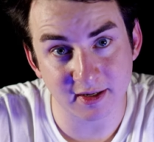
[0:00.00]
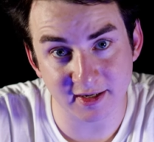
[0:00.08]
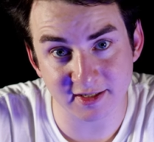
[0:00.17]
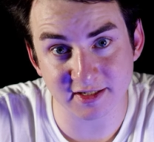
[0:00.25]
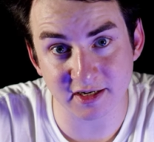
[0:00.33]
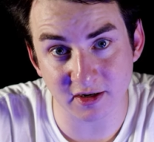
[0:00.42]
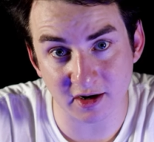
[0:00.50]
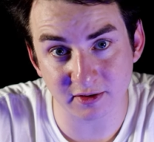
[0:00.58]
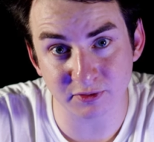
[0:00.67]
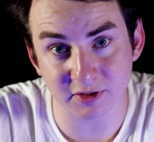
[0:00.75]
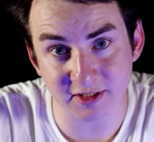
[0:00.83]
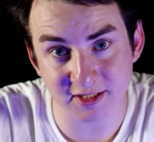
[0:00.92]
It is an
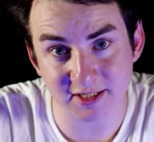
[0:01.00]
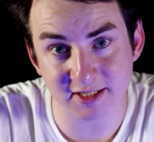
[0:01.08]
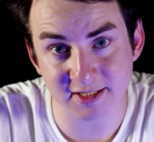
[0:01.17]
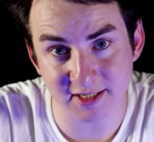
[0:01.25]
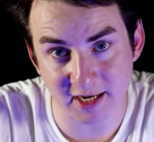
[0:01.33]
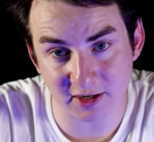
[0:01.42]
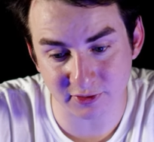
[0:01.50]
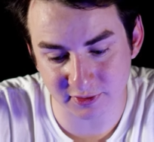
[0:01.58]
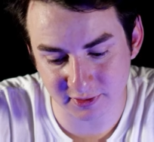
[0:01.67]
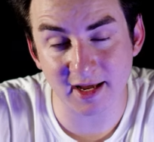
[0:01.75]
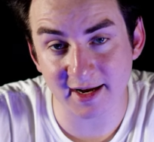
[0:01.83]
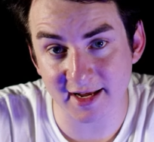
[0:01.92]
unrealistic
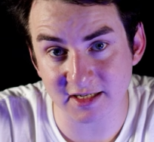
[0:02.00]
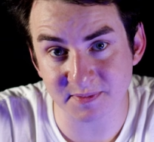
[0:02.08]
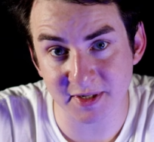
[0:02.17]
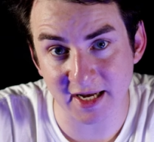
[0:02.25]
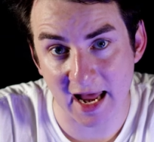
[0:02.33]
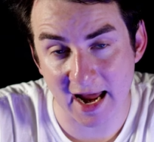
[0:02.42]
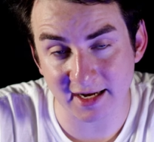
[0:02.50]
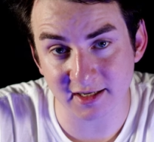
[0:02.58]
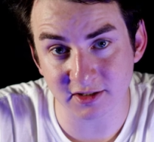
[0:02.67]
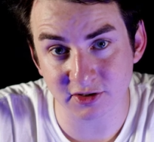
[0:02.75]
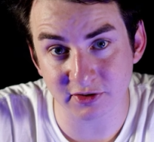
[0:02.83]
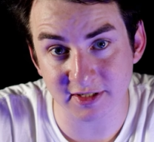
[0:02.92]
sound that has been
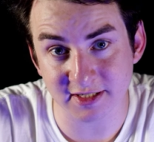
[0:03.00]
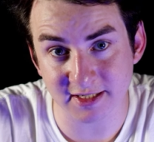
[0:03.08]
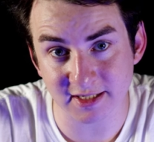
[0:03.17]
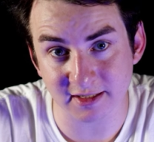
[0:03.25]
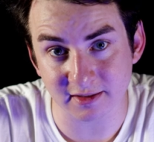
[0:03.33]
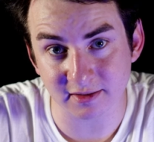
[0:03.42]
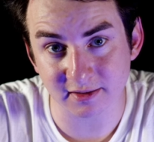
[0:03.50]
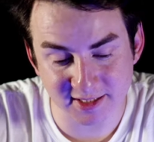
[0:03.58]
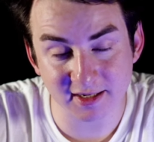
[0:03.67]
added to the scene.